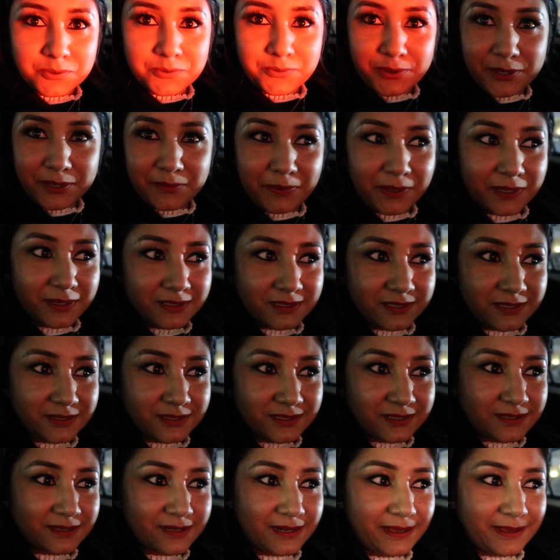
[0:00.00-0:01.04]
so red because there
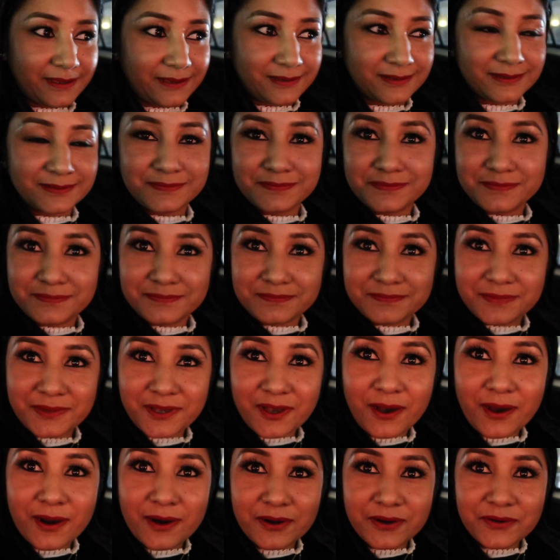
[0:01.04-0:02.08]
is a like
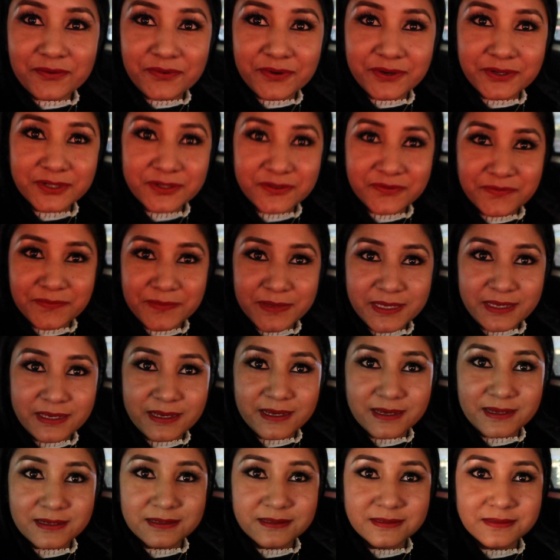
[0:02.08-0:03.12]
car in front of me
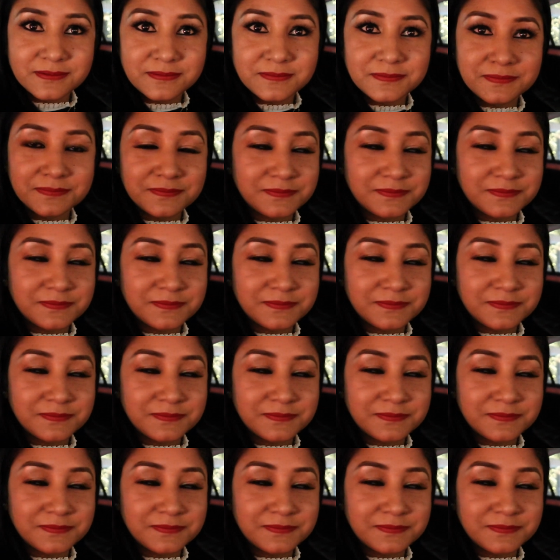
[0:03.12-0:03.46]
and